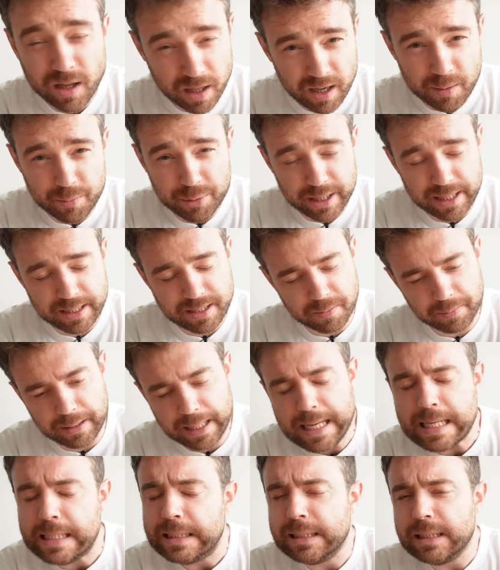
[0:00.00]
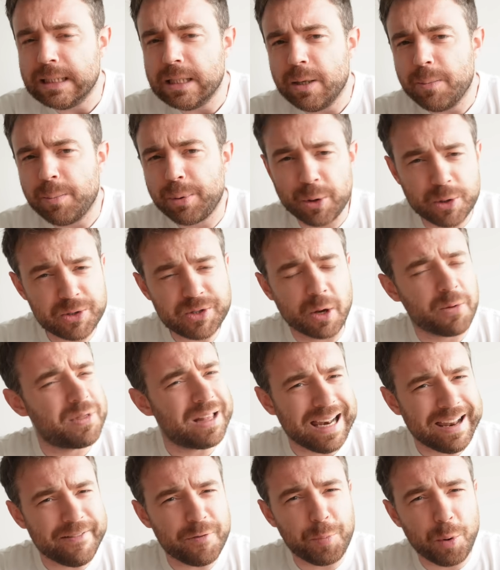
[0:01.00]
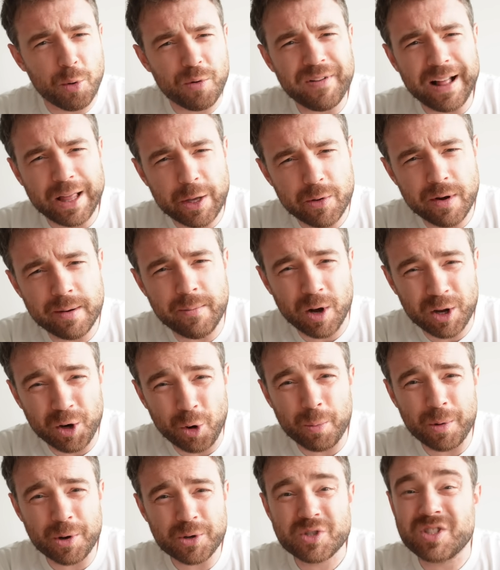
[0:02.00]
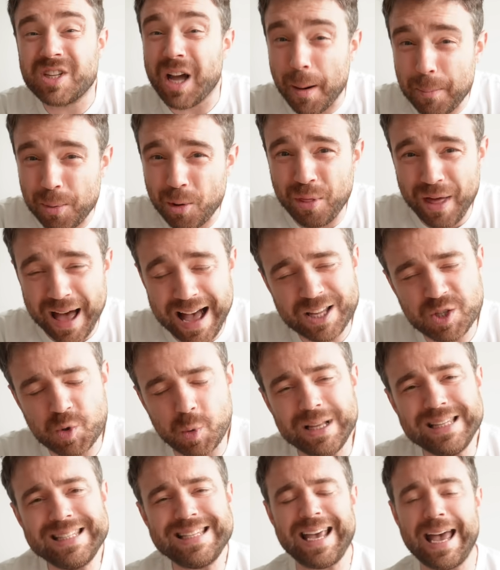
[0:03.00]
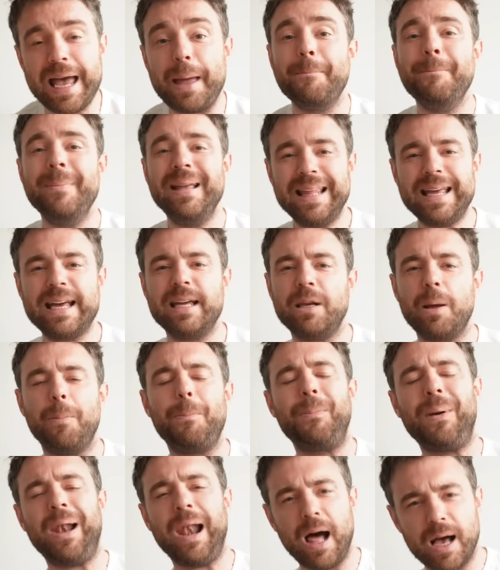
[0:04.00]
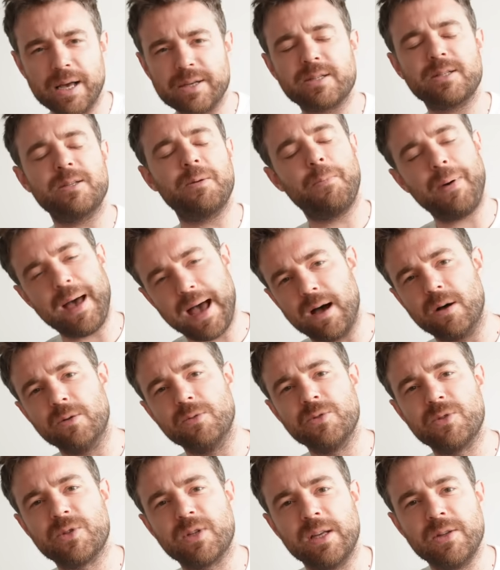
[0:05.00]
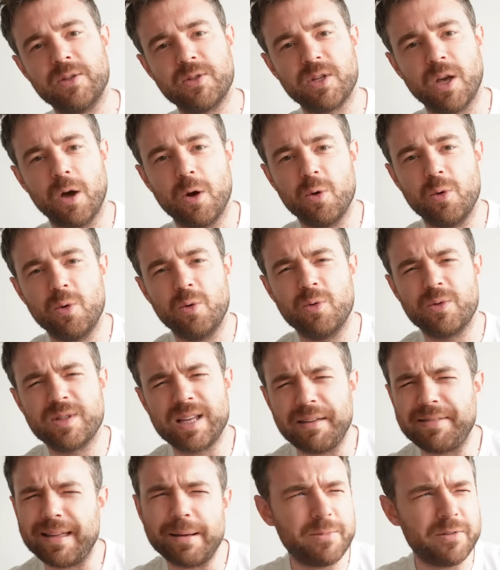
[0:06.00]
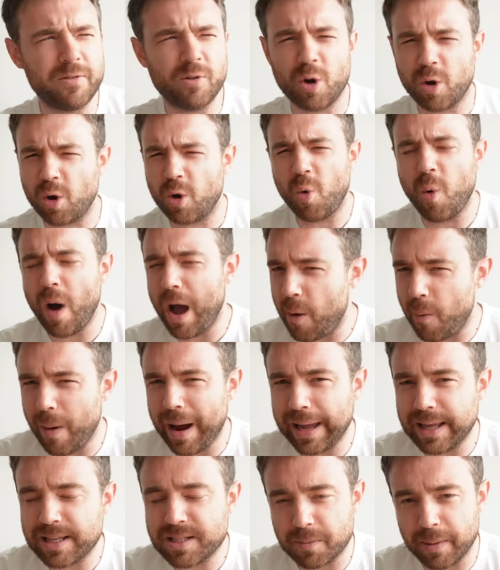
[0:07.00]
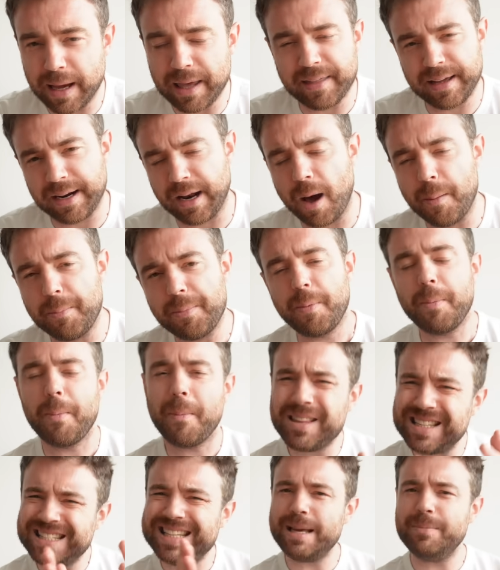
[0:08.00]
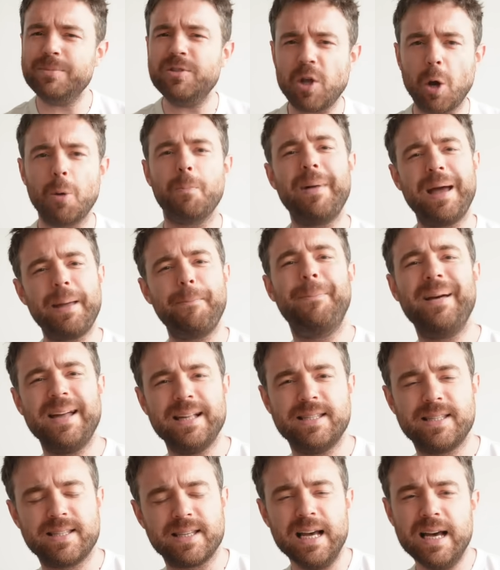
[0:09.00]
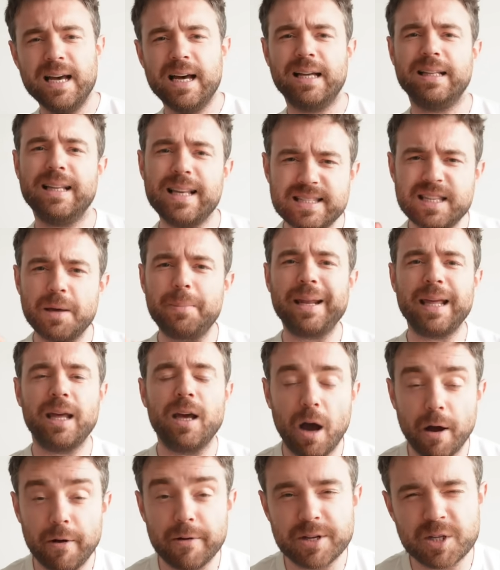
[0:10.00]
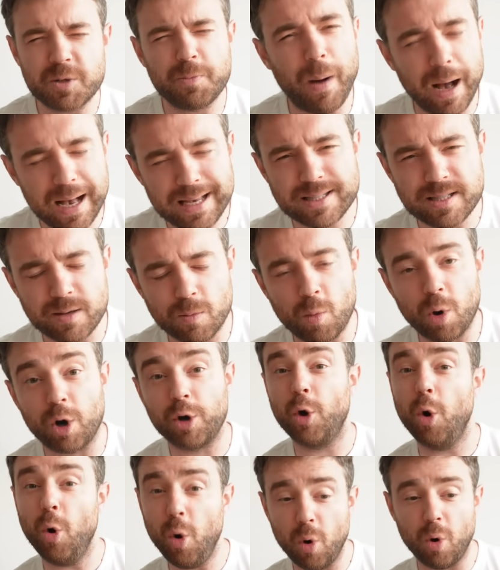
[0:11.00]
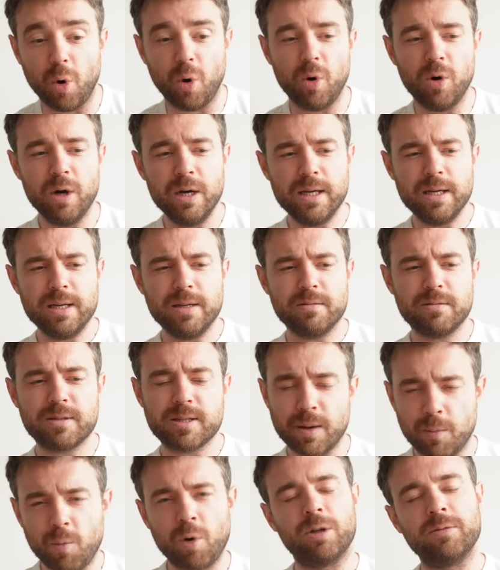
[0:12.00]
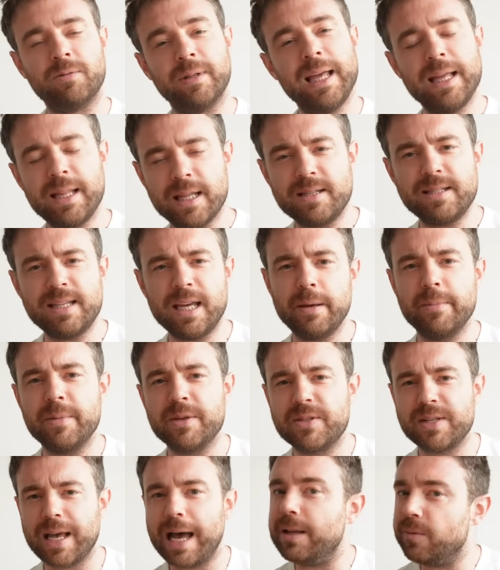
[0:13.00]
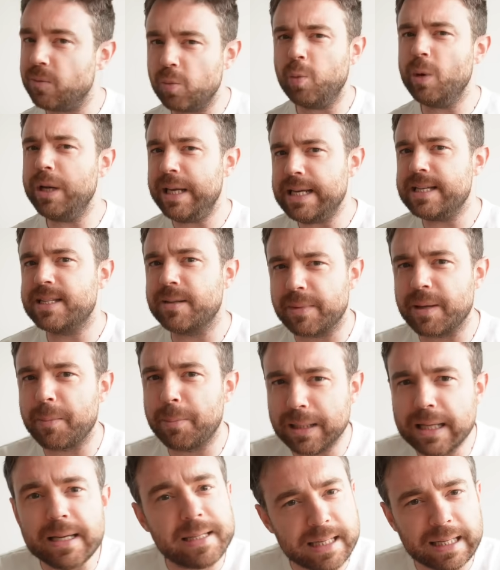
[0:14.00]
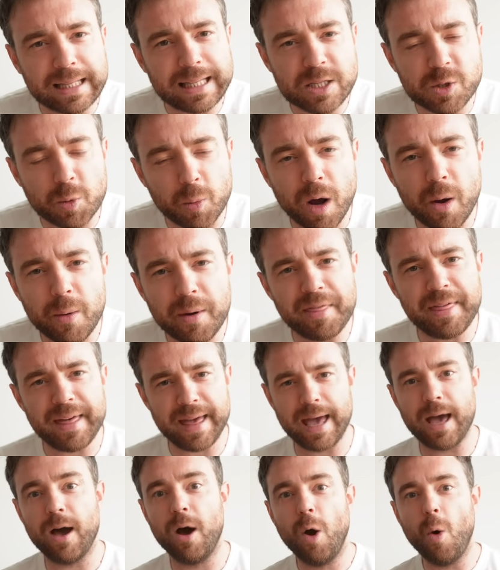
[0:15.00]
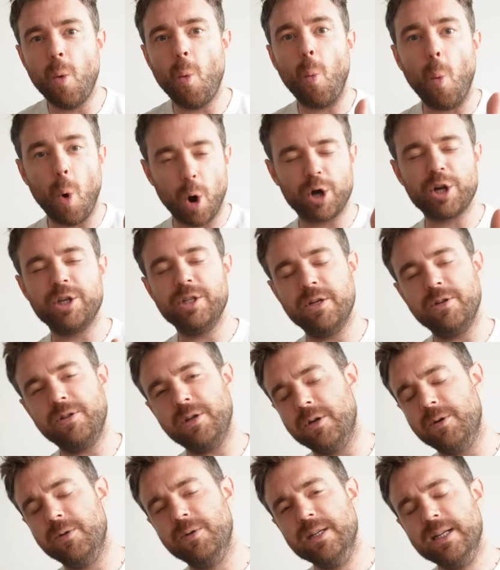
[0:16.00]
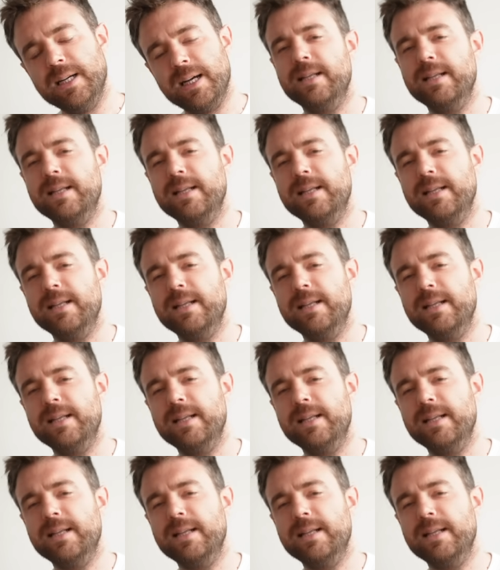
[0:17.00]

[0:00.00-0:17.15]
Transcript: kind of predictably but also that Liverpool value him um, at almost double that, 28 million plus pounds. And so Southampton have got quite a way to make that up. But teams don't make bids unless they've been encouraged by someone or someone in a team has said, we need something politically to work with here what can you do?